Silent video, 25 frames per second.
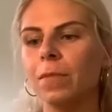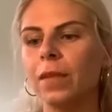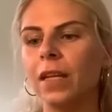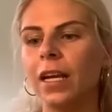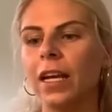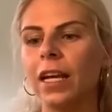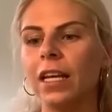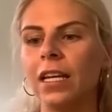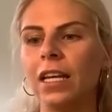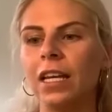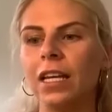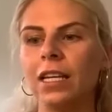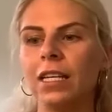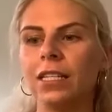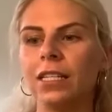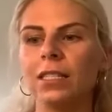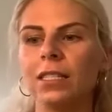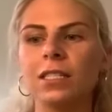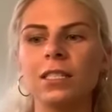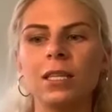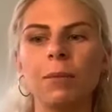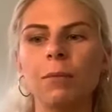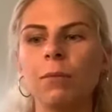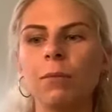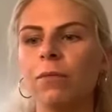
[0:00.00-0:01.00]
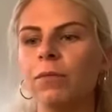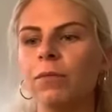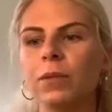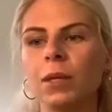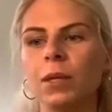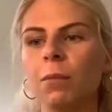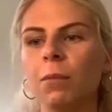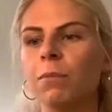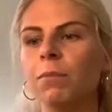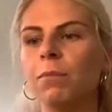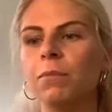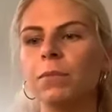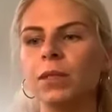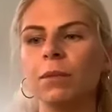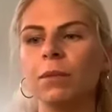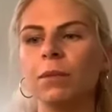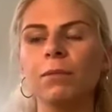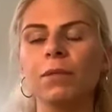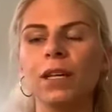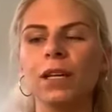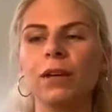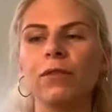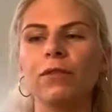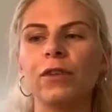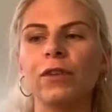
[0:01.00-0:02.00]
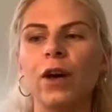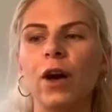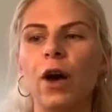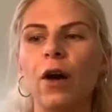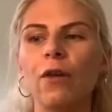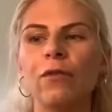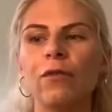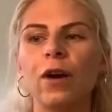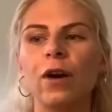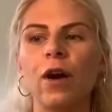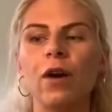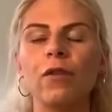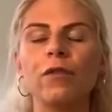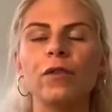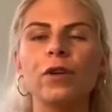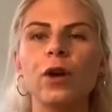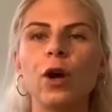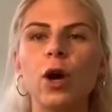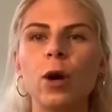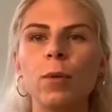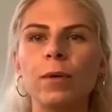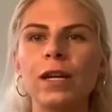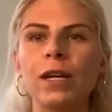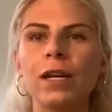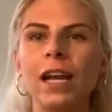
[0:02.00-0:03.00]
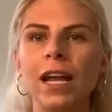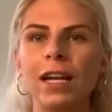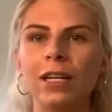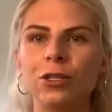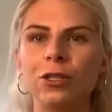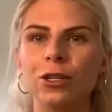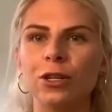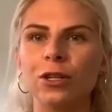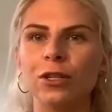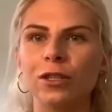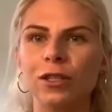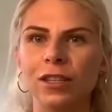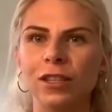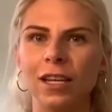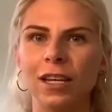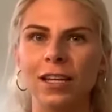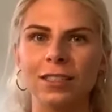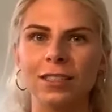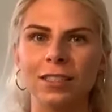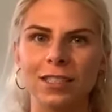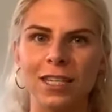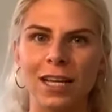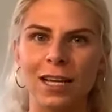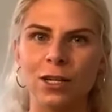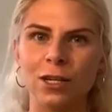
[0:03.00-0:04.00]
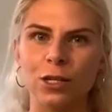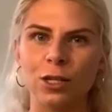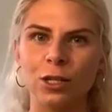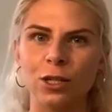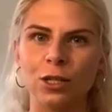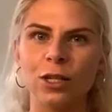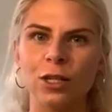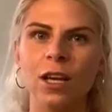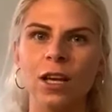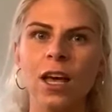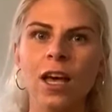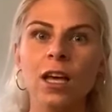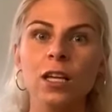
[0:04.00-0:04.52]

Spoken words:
It is something of an urban legend, that station.